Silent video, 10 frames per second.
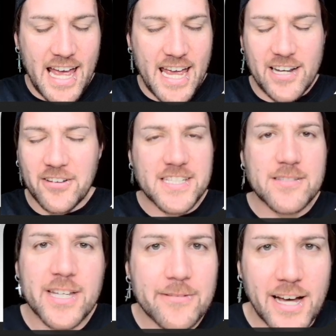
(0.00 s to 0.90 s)
And I'll
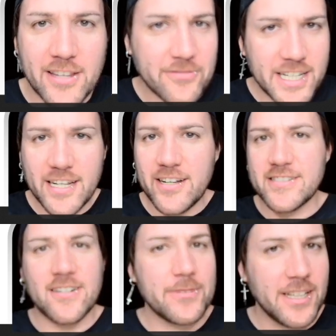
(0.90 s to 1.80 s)
speak about in the
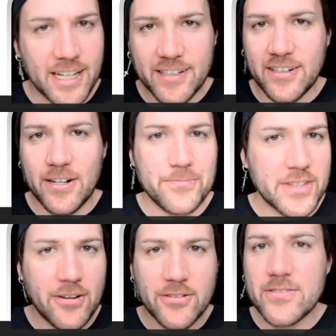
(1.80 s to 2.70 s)
videos and I'll be like, you know,
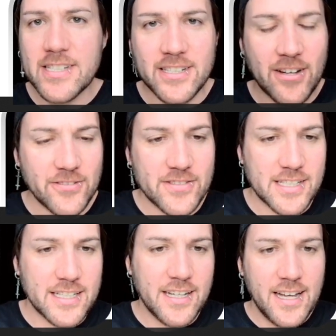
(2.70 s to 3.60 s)
don't use it, don't use
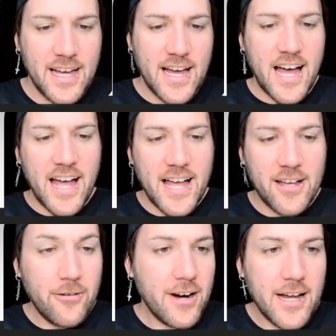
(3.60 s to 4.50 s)
it.
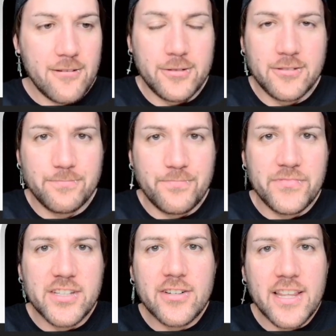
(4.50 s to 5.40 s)
Uh, all right, well,
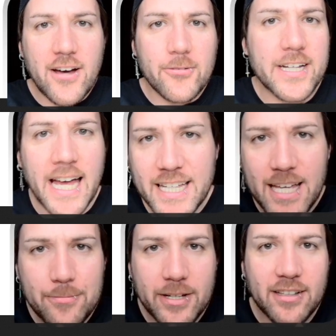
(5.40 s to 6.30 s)
you know that whole
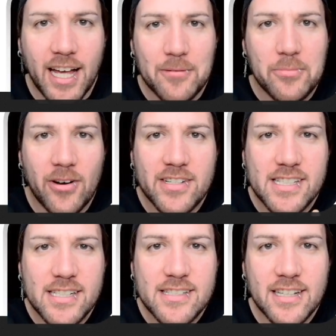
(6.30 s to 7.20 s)
gatekeeping like
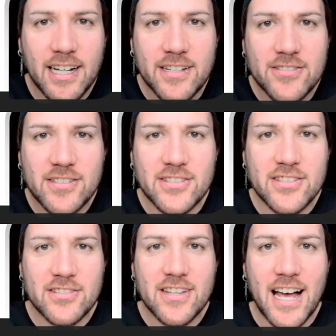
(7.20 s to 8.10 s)
proxies that I used to
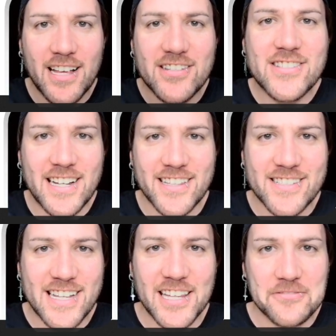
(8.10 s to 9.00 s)
uh, set at
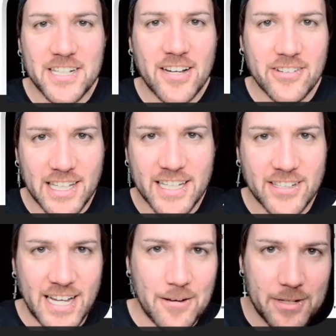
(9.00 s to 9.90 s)
the start of the video. I'm like,
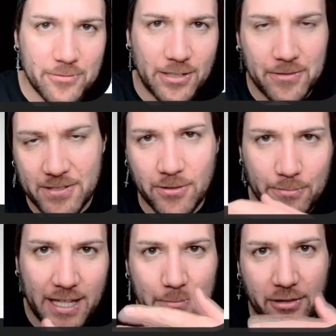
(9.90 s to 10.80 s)
you know how people don't want to talk
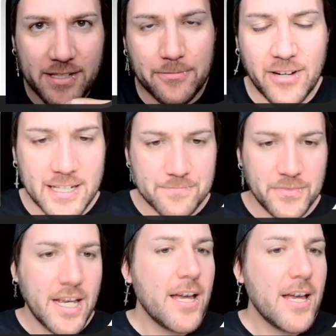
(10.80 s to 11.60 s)
about their proxy providers.